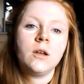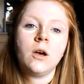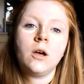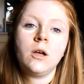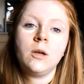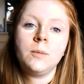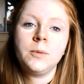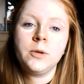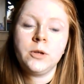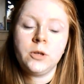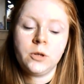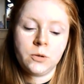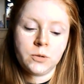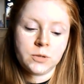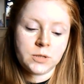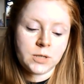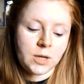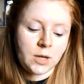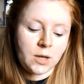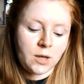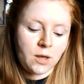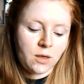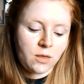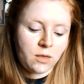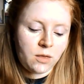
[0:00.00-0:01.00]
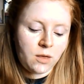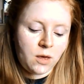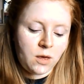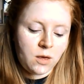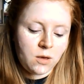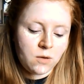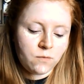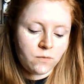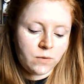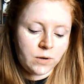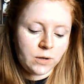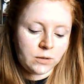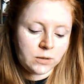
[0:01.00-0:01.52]
I'll be using the
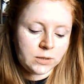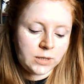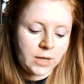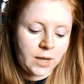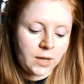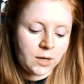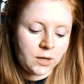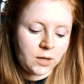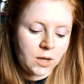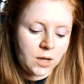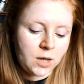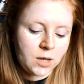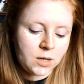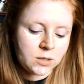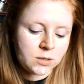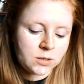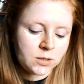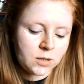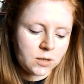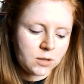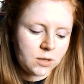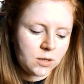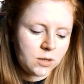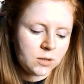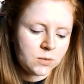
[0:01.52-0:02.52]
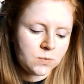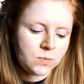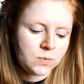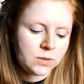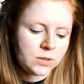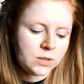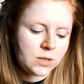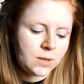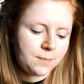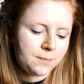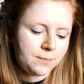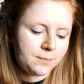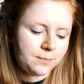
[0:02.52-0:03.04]
Real Techniques, I think this was
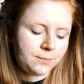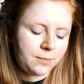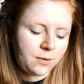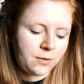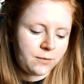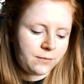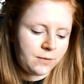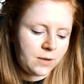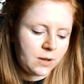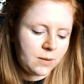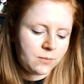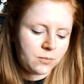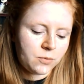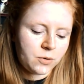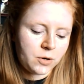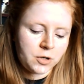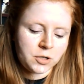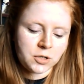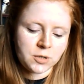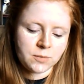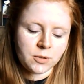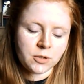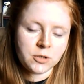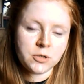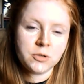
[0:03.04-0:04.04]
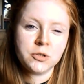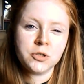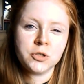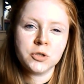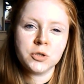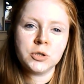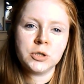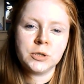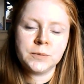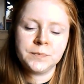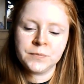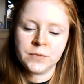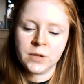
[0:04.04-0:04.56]
the buffing brush, I'm not too
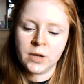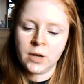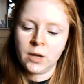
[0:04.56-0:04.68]
sure.